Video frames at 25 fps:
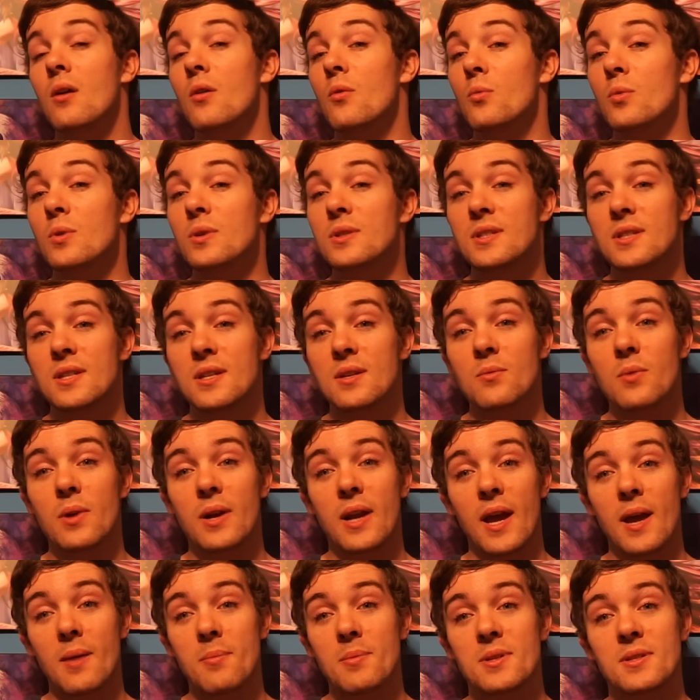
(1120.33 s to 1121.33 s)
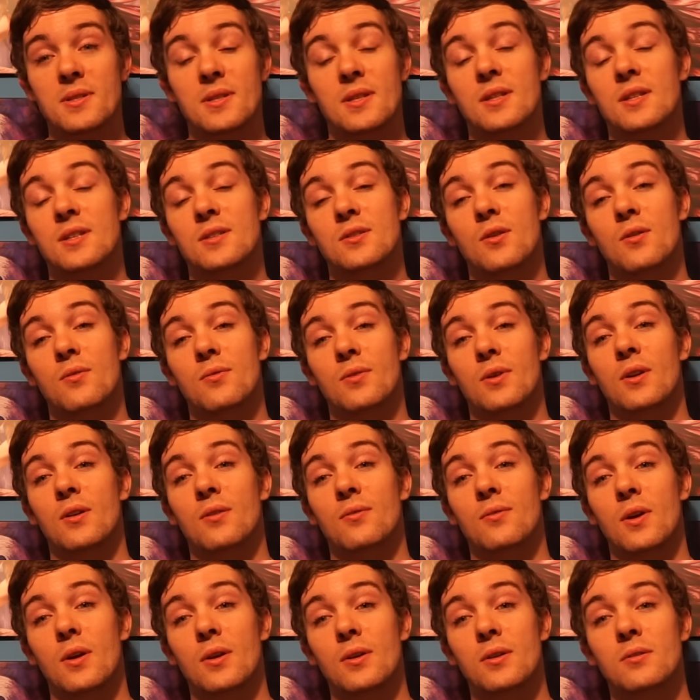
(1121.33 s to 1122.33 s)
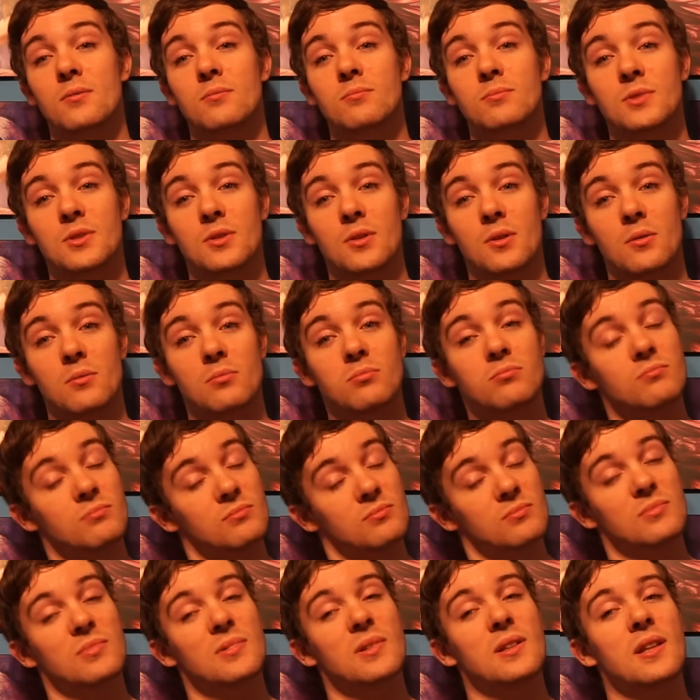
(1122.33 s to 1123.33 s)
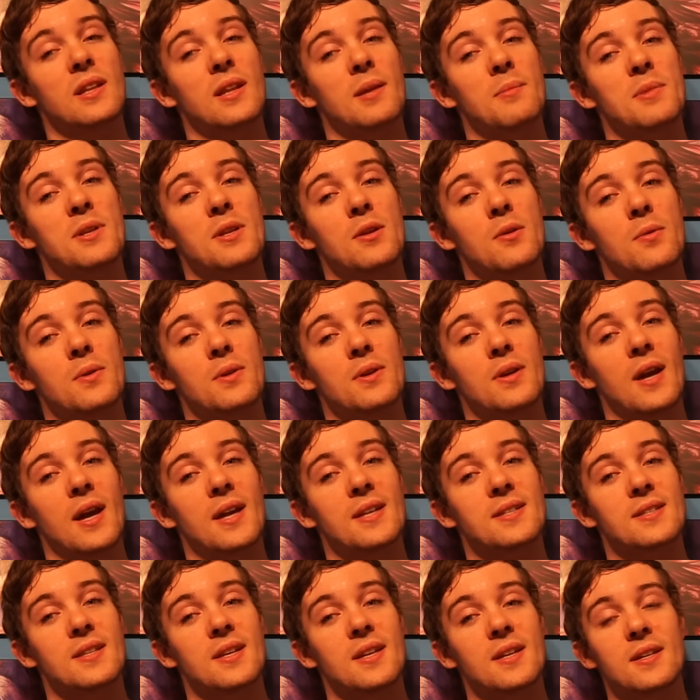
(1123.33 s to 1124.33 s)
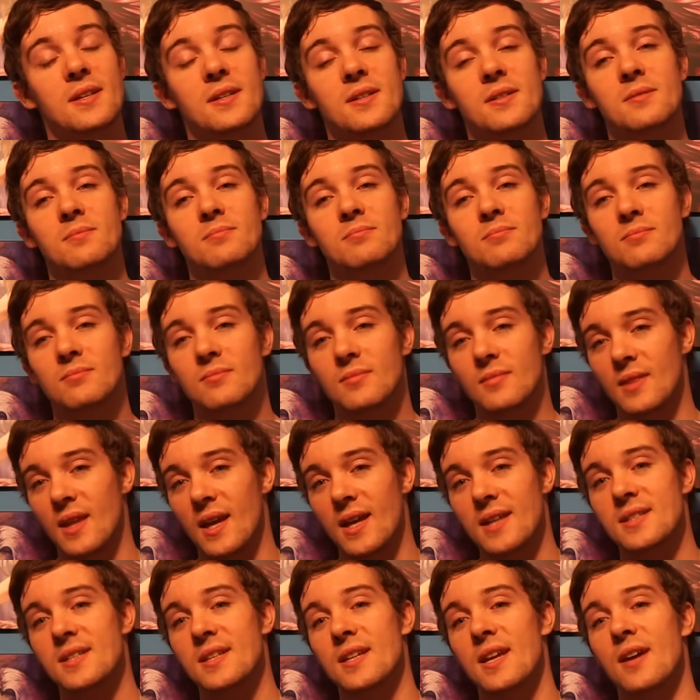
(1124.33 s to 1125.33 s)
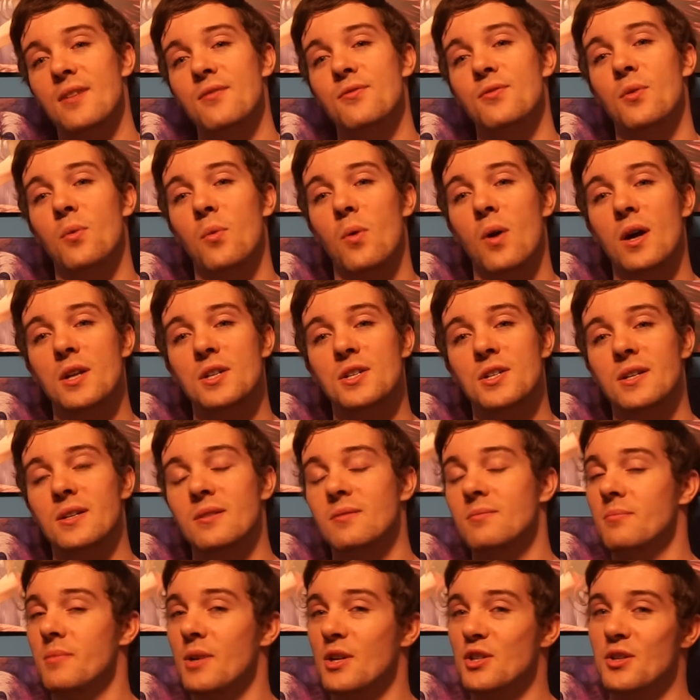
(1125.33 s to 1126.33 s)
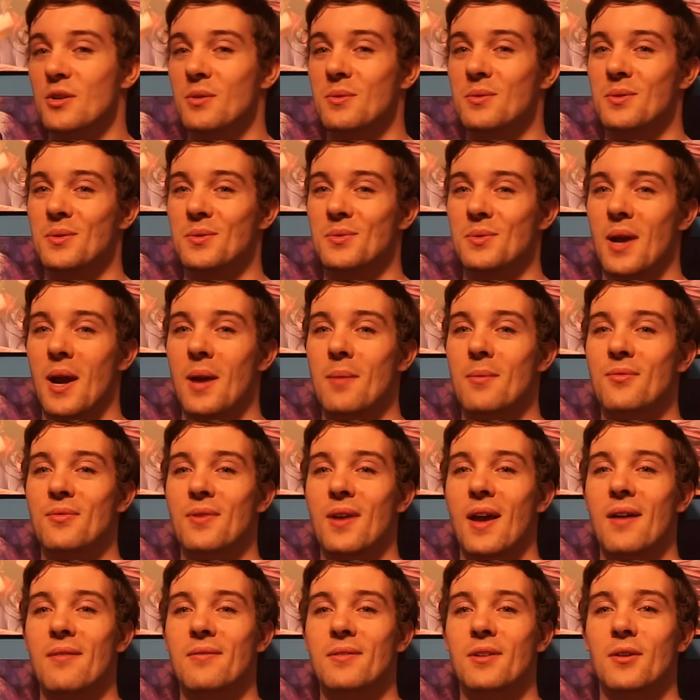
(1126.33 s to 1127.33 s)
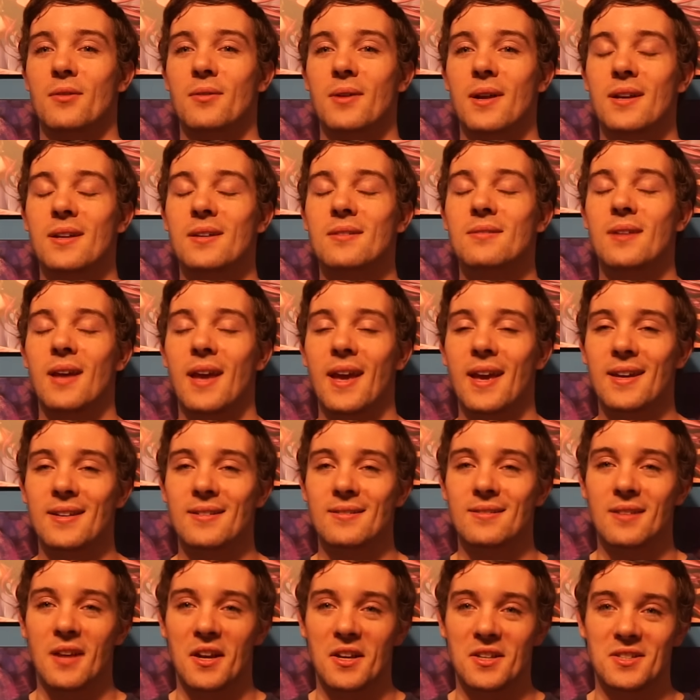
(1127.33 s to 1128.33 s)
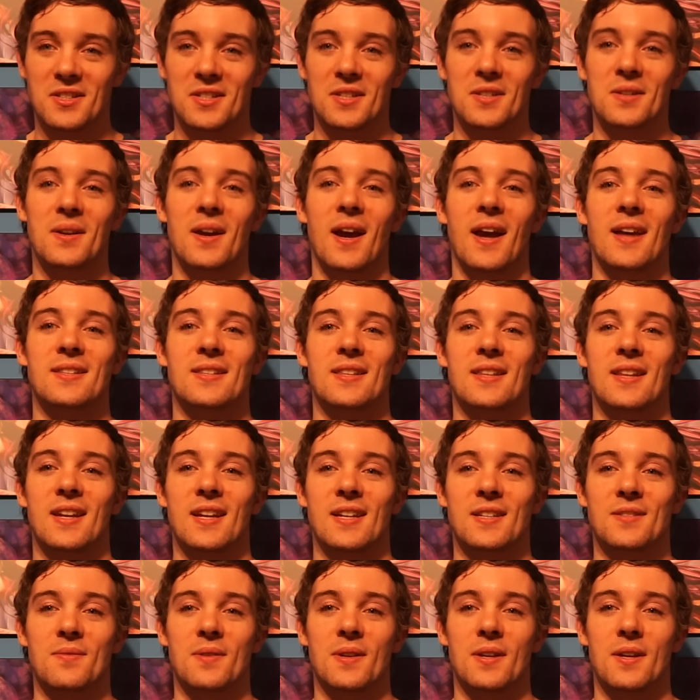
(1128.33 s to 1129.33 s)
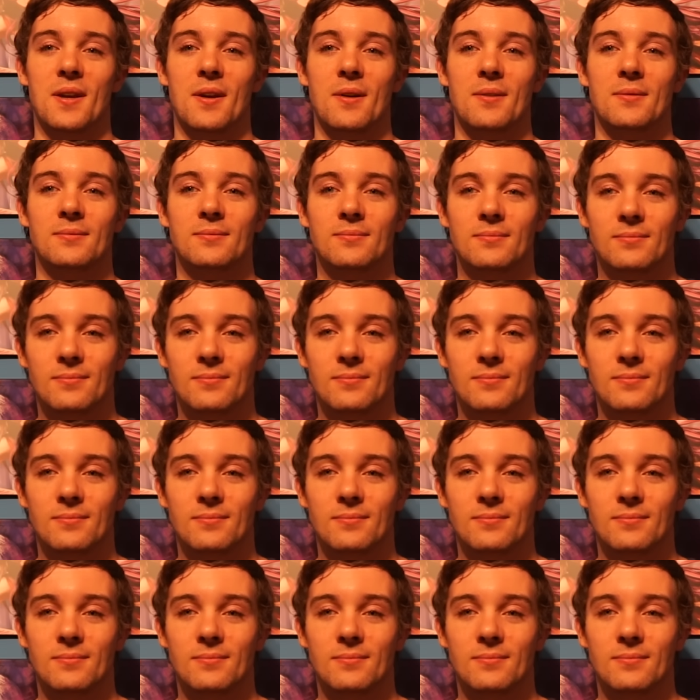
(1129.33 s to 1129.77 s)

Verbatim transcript: We'll see what happens in this overall volume, so let me know what you guys think. Thanks again for watching, make sure to subscribe if you haven't already, and I'll see you guys in the next video.